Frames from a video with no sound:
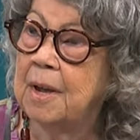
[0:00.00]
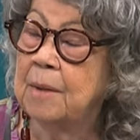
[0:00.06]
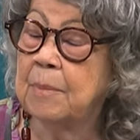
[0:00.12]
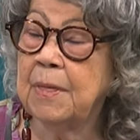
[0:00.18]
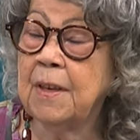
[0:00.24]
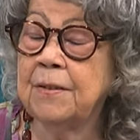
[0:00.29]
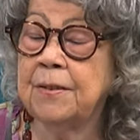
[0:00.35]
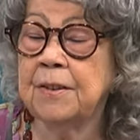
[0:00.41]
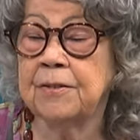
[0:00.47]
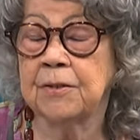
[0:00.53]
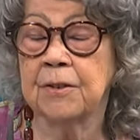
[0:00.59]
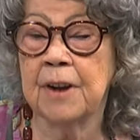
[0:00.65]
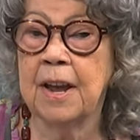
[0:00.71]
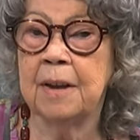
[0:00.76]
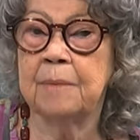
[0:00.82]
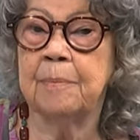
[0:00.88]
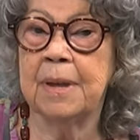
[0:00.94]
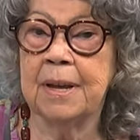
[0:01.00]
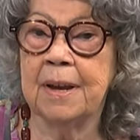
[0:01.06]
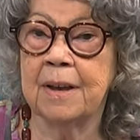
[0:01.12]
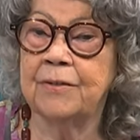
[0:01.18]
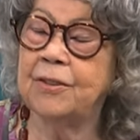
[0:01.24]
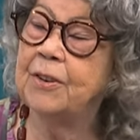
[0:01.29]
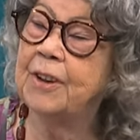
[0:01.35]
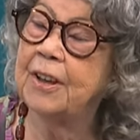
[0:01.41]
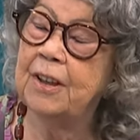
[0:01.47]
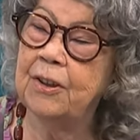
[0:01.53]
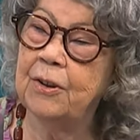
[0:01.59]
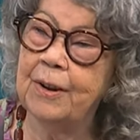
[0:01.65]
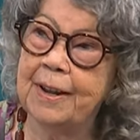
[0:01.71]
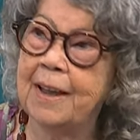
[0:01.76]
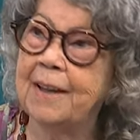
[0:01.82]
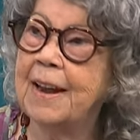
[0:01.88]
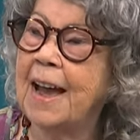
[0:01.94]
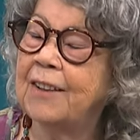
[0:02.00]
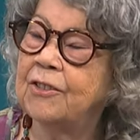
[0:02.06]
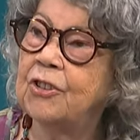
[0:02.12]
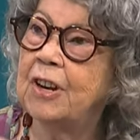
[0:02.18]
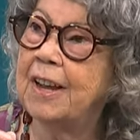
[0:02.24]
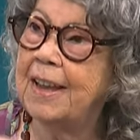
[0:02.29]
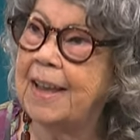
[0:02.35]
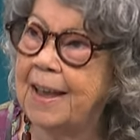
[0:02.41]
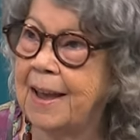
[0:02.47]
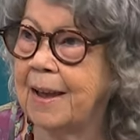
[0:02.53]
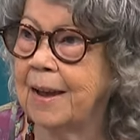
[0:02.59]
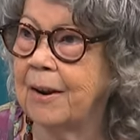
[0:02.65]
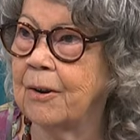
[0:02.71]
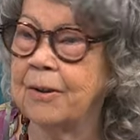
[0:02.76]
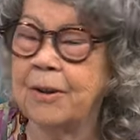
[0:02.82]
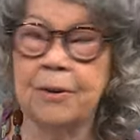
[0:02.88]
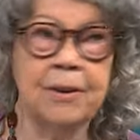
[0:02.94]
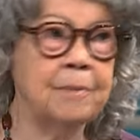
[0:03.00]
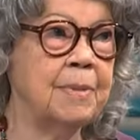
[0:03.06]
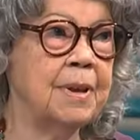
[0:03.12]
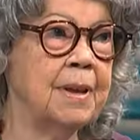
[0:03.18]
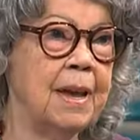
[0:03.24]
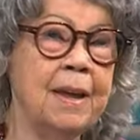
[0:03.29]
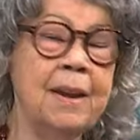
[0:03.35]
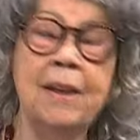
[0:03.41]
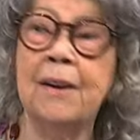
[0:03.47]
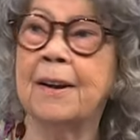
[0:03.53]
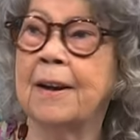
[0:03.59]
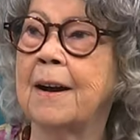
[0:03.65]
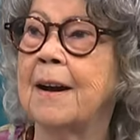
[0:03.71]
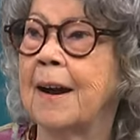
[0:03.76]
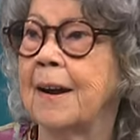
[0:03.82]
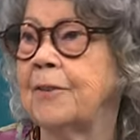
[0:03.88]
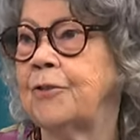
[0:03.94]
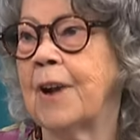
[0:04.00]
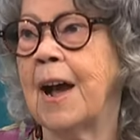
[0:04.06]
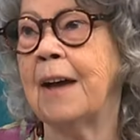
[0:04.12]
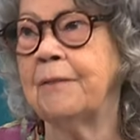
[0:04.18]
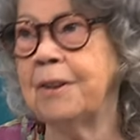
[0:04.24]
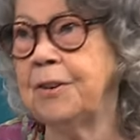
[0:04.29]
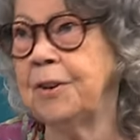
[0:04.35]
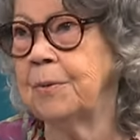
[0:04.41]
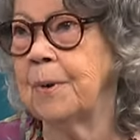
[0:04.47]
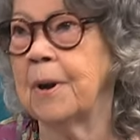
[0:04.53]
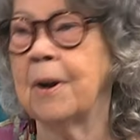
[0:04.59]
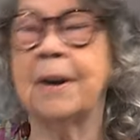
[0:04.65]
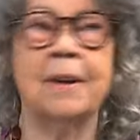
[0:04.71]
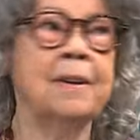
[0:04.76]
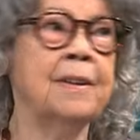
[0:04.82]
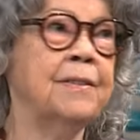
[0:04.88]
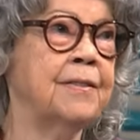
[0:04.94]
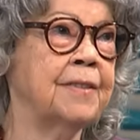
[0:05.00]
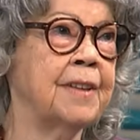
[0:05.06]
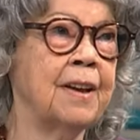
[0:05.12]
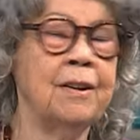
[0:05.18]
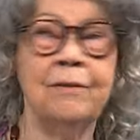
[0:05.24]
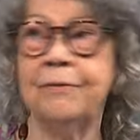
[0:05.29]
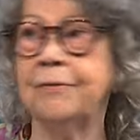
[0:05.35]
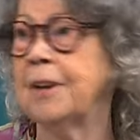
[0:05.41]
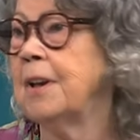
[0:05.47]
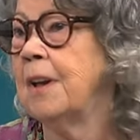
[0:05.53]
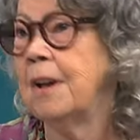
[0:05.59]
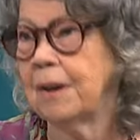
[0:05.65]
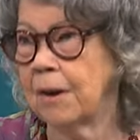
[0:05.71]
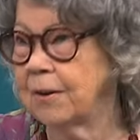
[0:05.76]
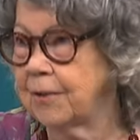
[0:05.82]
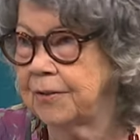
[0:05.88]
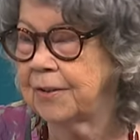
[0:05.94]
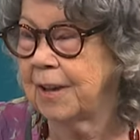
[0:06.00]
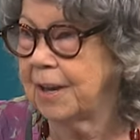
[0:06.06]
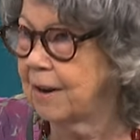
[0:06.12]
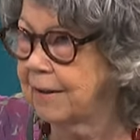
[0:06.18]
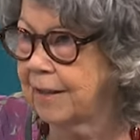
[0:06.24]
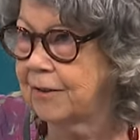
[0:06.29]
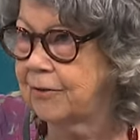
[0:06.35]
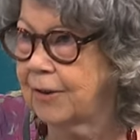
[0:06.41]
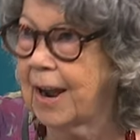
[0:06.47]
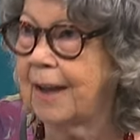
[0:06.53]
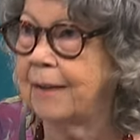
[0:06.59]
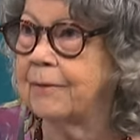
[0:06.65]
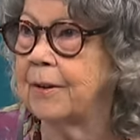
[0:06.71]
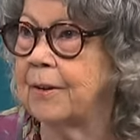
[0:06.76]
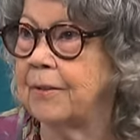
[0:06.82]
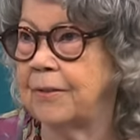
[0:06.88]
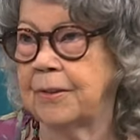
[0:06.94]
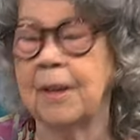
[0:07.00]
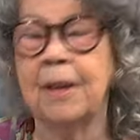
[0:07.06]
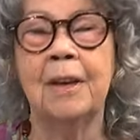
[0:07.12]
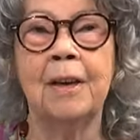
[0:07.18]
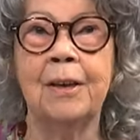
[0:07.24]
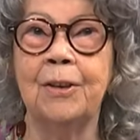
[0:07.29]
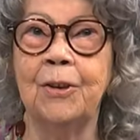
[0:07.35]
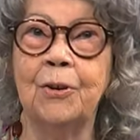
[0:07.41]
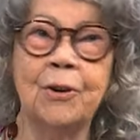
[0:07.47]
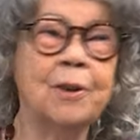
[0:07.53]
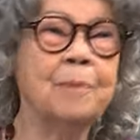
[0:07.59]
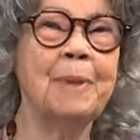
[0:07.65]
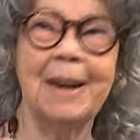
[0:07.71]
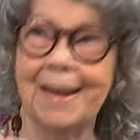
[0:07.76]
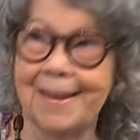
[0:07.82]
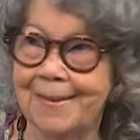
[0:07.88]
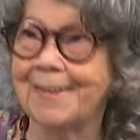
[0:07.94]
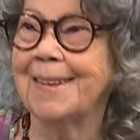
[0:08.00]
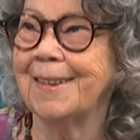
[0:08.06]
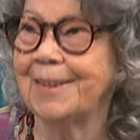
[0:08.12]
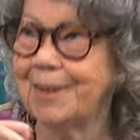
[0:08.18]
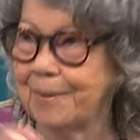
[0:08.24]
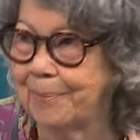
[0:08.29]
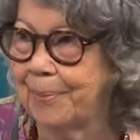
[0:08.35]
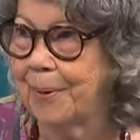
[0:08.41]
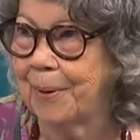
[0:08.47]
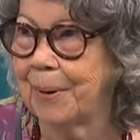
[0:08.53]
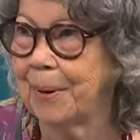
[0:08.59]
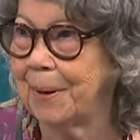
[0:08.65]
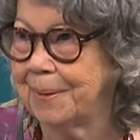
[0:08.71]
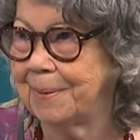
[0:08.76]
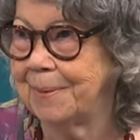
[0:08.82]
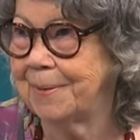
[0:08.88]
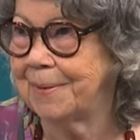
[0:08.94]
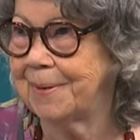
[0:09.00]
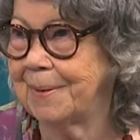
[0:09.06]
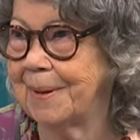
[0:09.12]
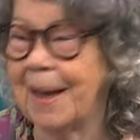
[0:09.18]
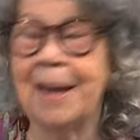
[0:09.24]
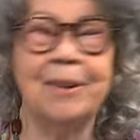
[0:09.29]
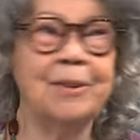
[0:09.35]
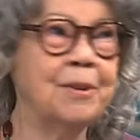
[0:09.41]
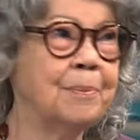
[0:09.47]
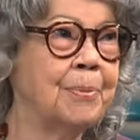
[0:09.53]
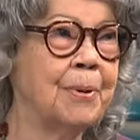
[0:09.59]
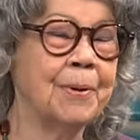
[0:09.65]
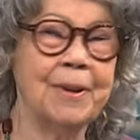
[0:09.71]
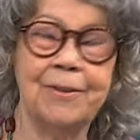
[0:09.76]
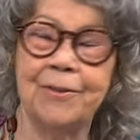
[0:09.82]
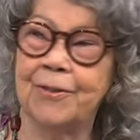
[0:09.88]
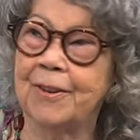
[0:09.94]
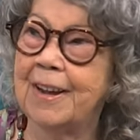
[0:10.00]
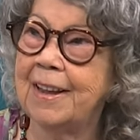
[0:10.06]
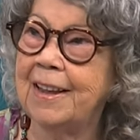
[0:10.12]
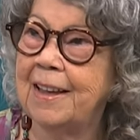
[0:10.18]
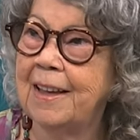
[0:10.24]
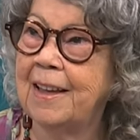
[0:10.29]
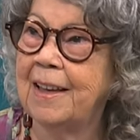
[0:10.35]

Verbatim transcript: But this is great, because you can actually hear, you could be in your car driving to work, and instead of cussing other drivers, you could be listening to poets and to poetry.